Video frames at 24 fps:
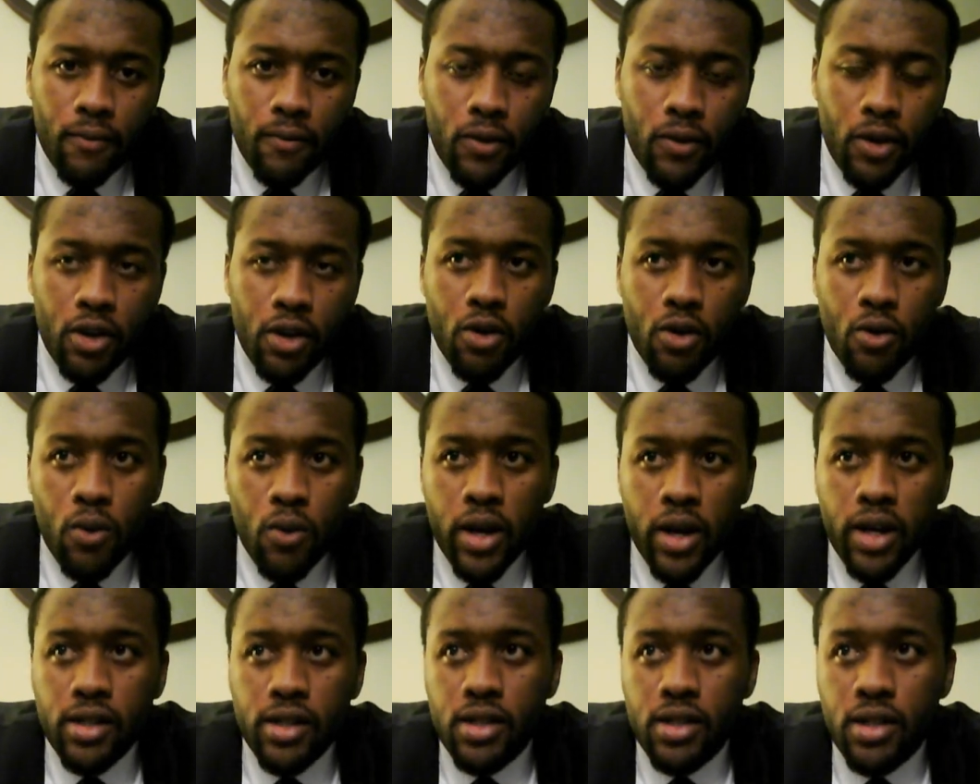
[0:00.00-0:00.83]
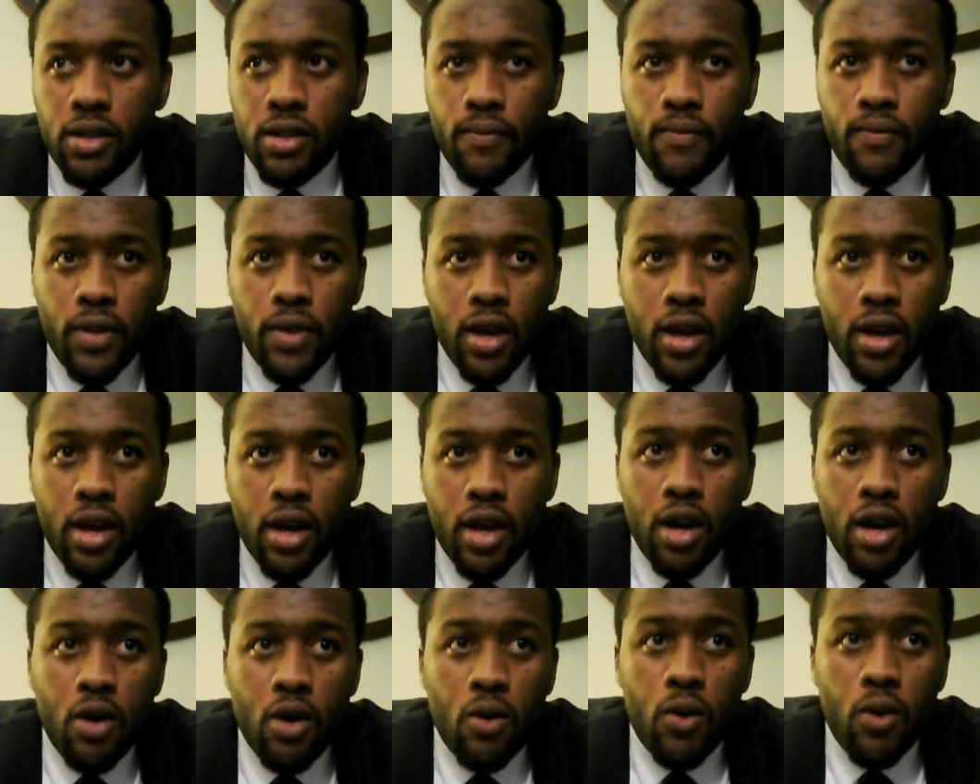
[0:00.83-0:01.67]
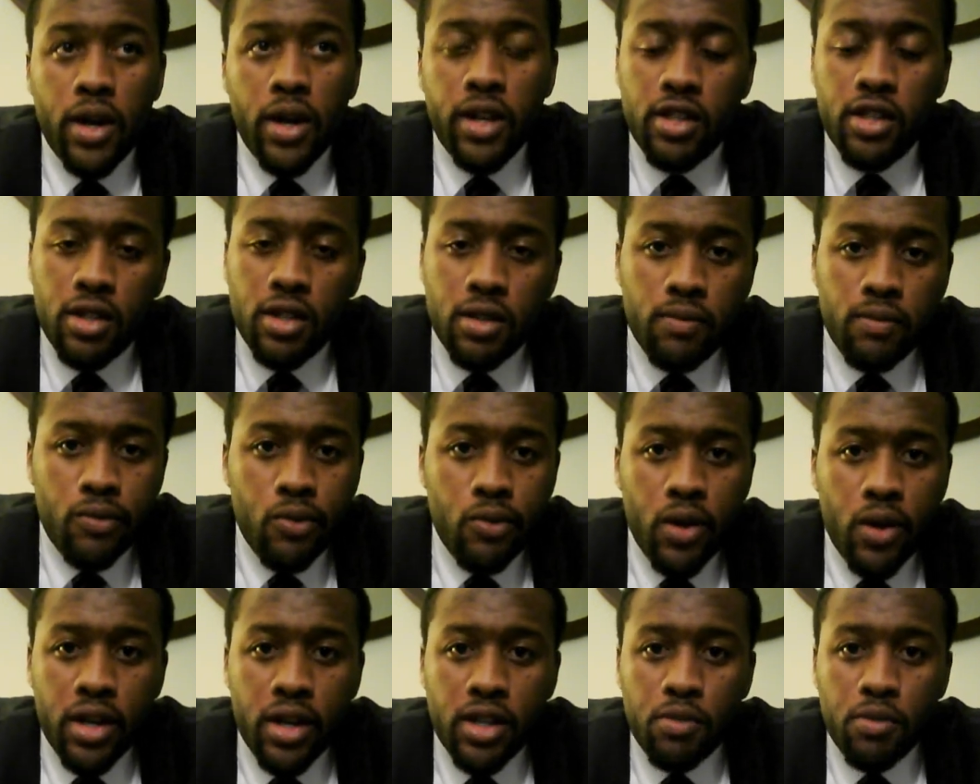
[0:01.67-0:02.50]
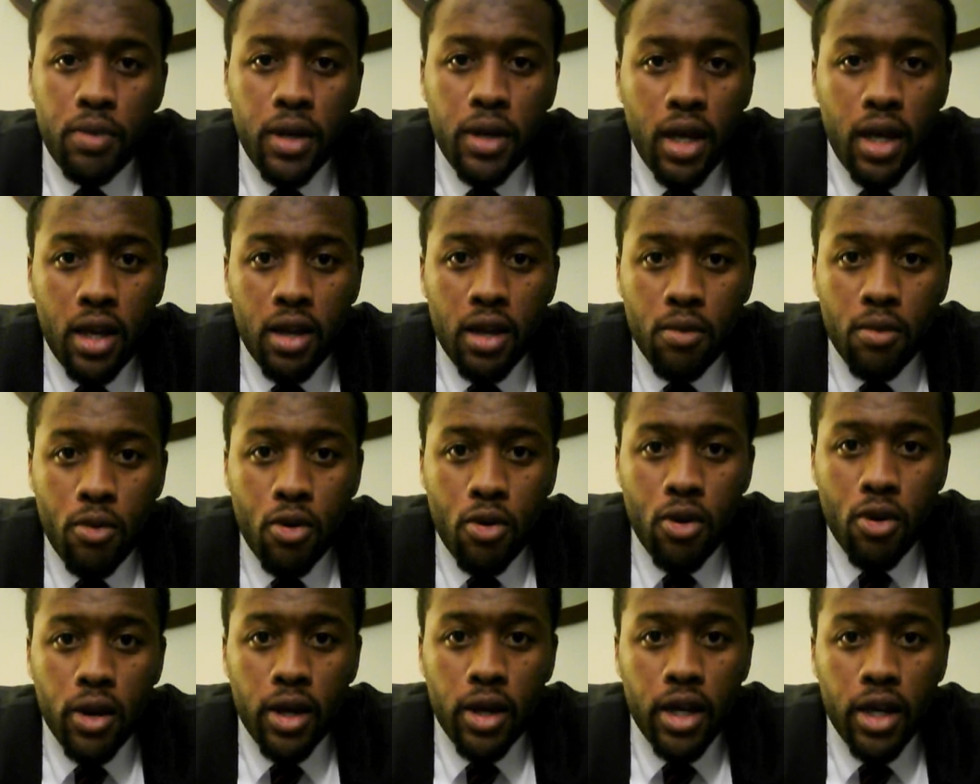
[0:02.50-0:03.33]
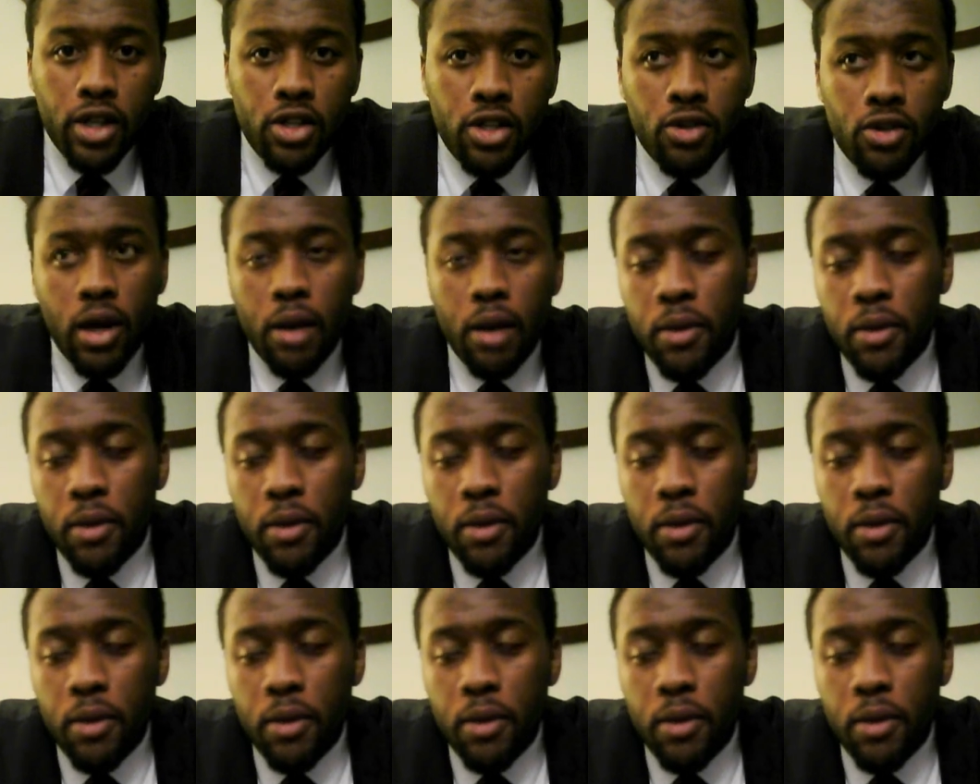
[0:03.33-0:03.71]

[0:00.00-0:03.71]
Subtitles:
You know, what is it, what is being a Moor get you?